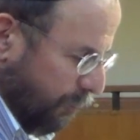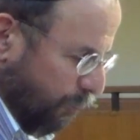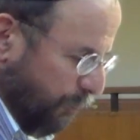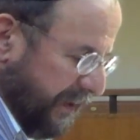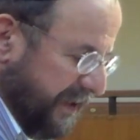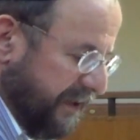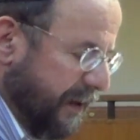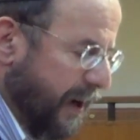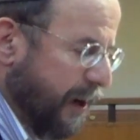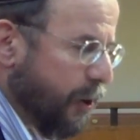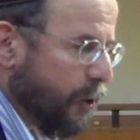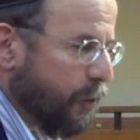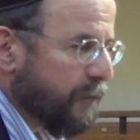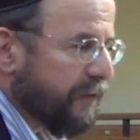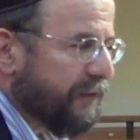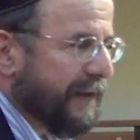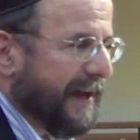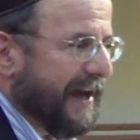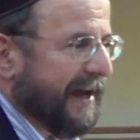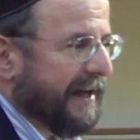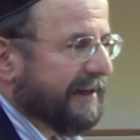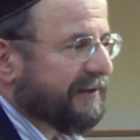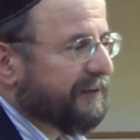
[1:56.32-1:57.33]
We know
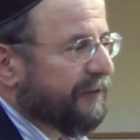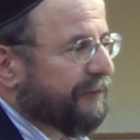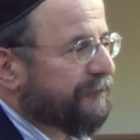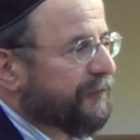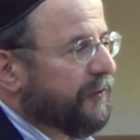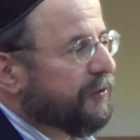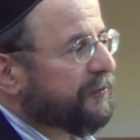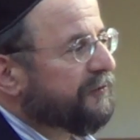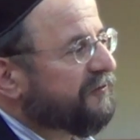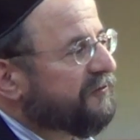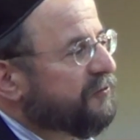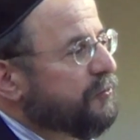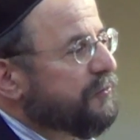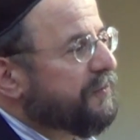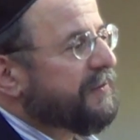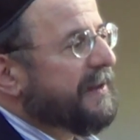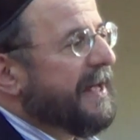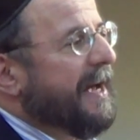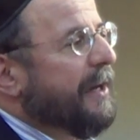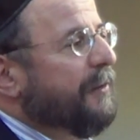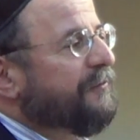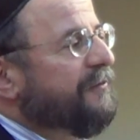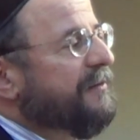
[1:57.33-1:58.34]
that the first
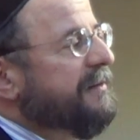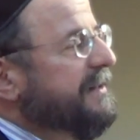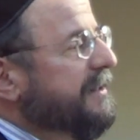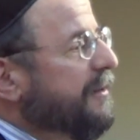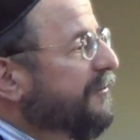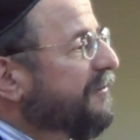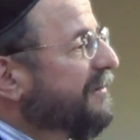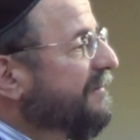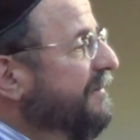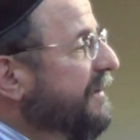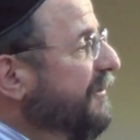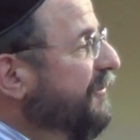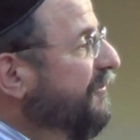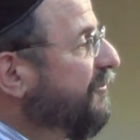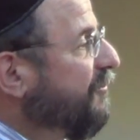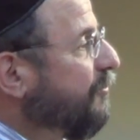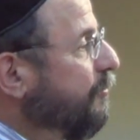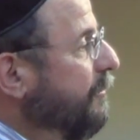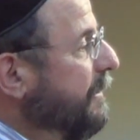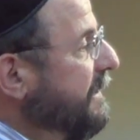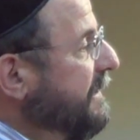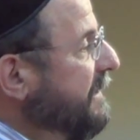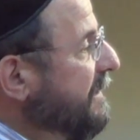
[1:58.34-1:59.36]
2,000 years of
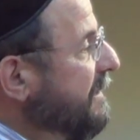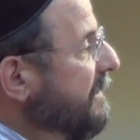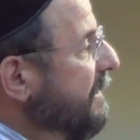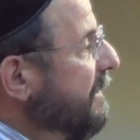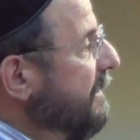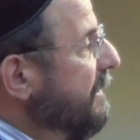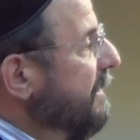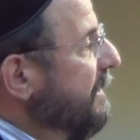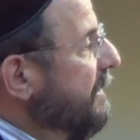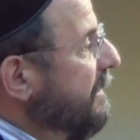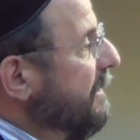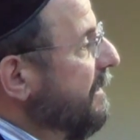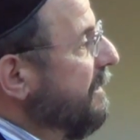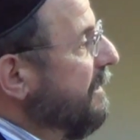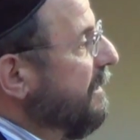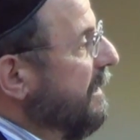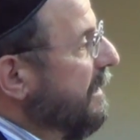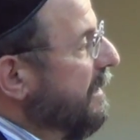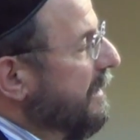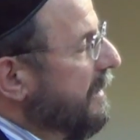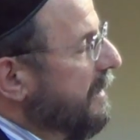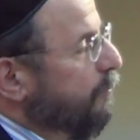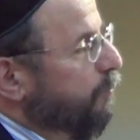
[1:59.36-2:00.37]
history,
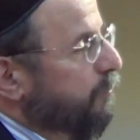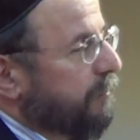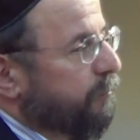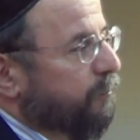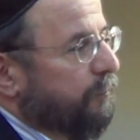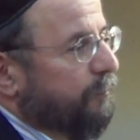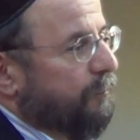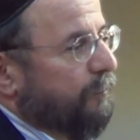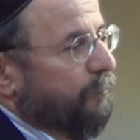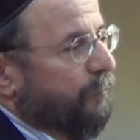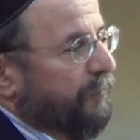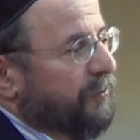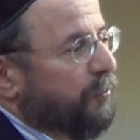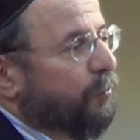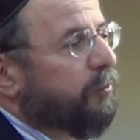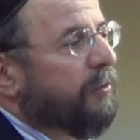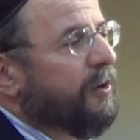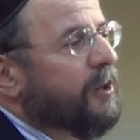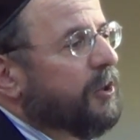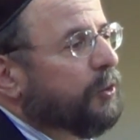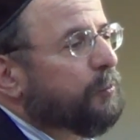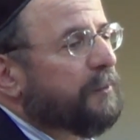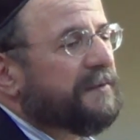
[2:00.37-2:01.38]
uh, the
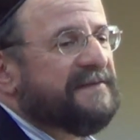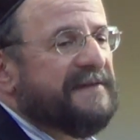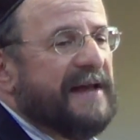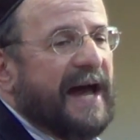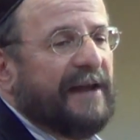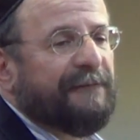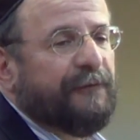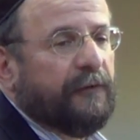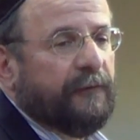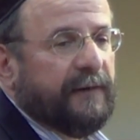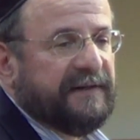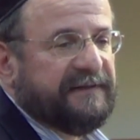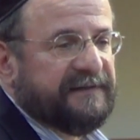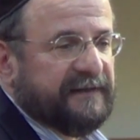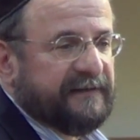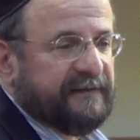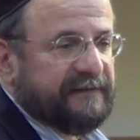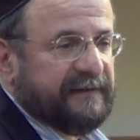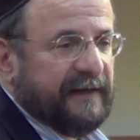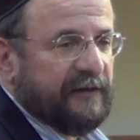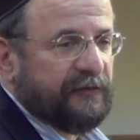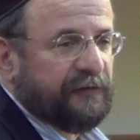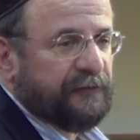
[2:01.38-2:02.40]
world was not very
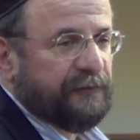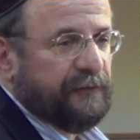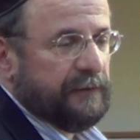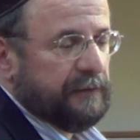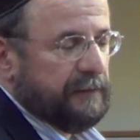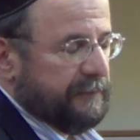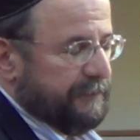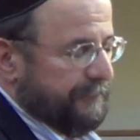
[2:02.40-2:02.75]
successful.